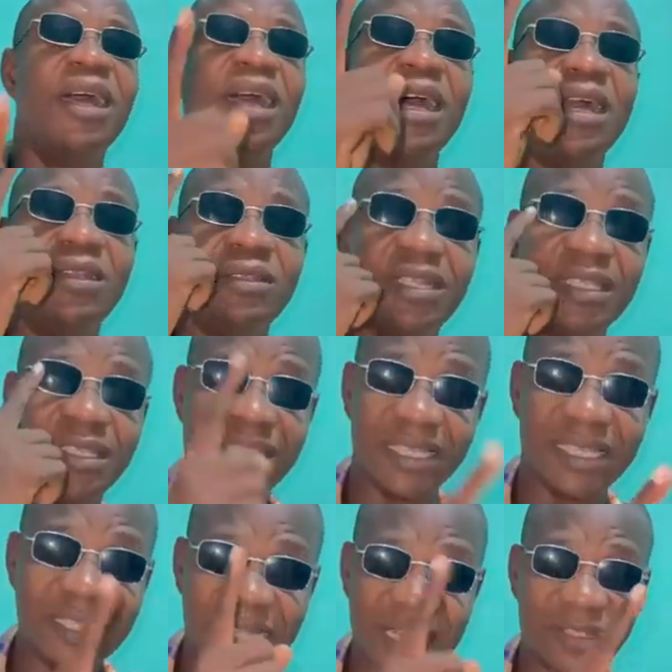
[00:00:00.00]
and the
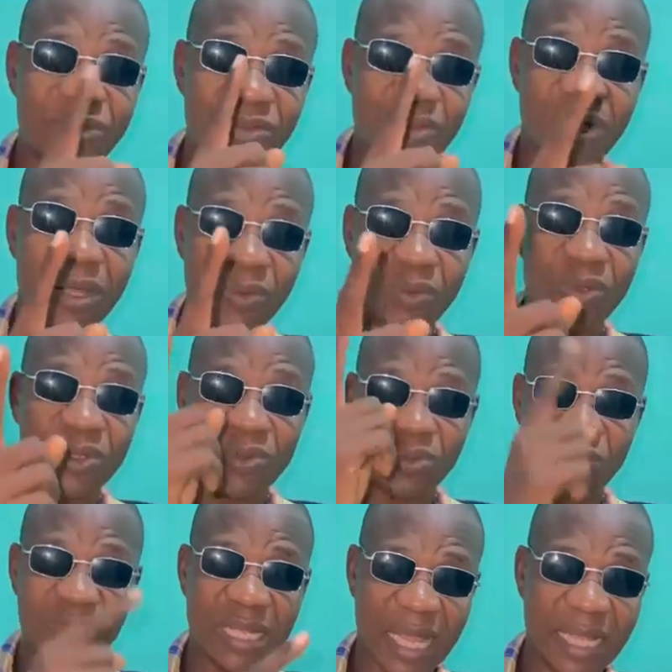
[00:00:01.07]
day that you are going
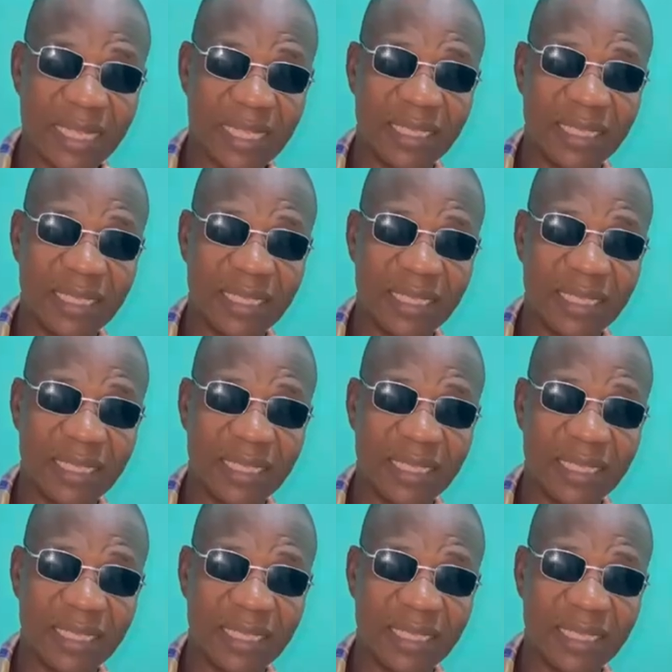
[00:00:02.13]
to die,